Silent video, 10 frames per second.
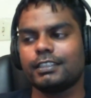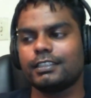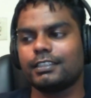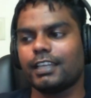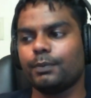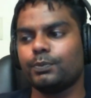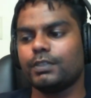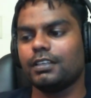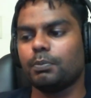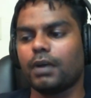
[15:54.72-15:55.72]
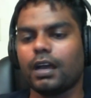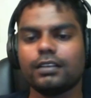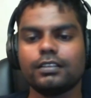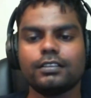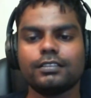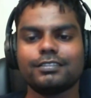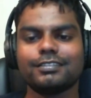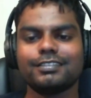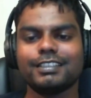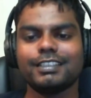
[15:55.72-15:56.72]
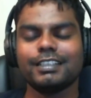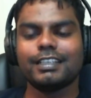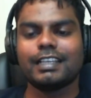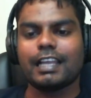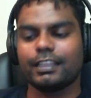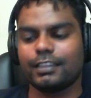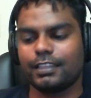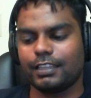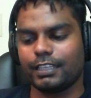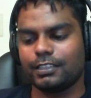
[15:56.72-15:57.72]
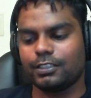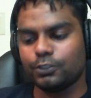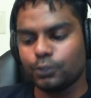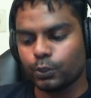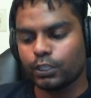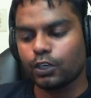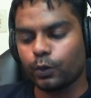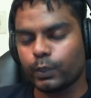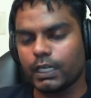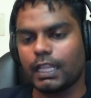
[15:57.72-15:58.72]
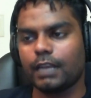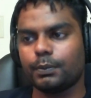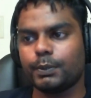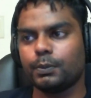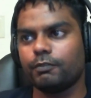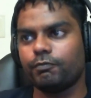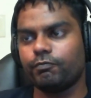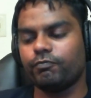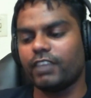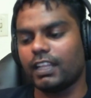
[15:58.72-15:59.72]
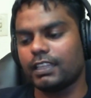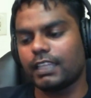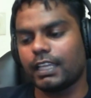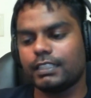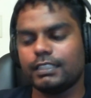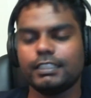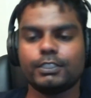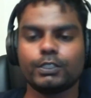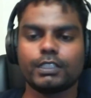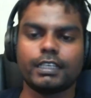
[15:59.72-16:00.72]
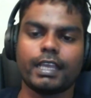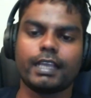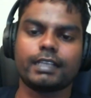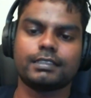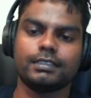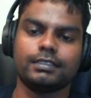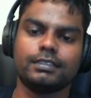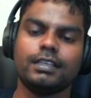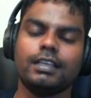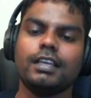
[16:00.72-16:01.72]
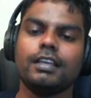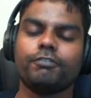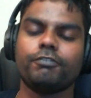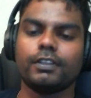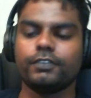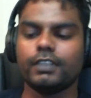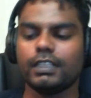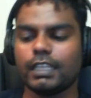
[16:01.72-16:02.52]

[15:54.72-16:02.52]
kept in a bottle, and then like during COVID, a lot of people felt that need to connect and feel that